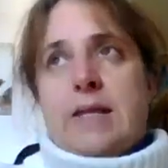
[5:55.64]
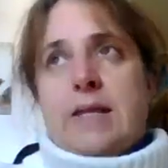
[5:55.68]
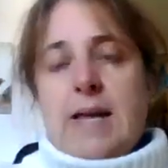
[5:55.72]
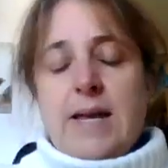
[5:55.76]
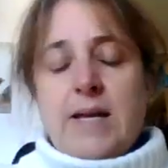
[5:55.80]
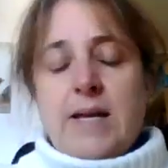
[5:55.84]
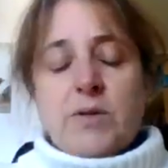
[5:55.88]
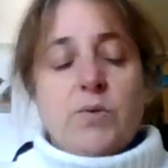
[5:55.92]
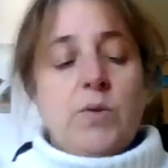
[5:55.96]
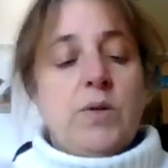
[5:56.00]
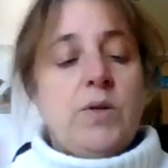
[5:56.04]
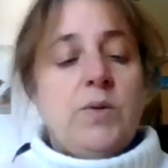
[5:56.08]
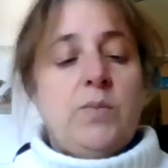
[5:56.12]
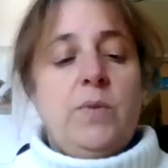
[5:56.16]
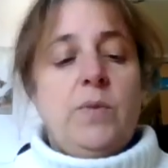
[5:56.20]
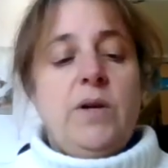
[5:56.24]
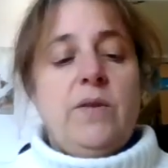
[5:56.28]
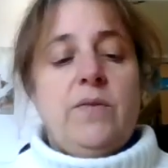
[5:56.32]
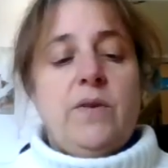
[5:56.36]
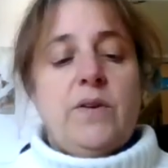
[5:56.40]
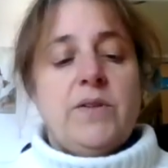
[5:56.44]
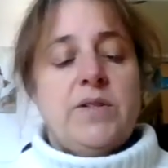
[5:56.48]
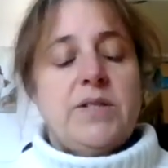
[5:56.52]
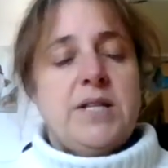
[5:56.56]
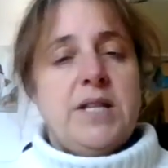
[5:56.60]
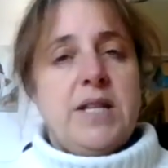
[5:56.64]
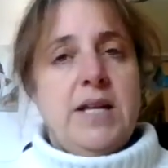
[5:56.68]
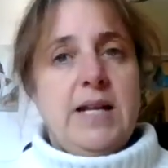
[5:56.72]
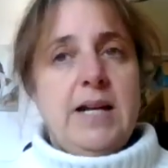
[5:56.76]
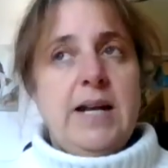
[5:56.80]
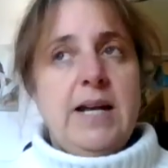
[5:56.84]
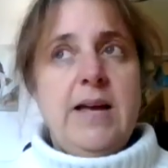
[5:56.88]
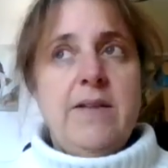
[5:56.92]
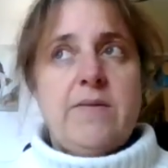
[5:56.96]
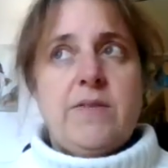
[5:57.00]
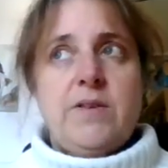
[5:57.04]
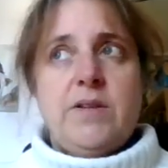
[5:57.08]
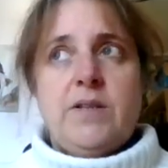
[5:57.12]
next we'd move on to the
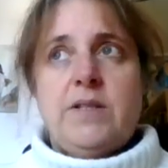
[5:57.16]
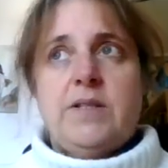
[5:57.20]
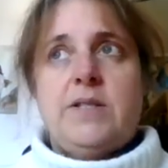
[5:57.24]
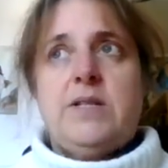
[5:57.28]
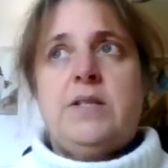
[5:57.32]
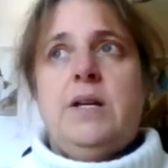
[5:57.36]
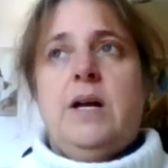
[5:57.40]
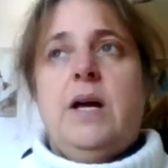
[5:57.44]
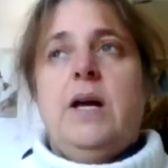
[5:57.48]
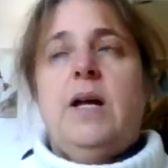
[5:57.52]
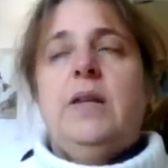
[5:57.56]
11s.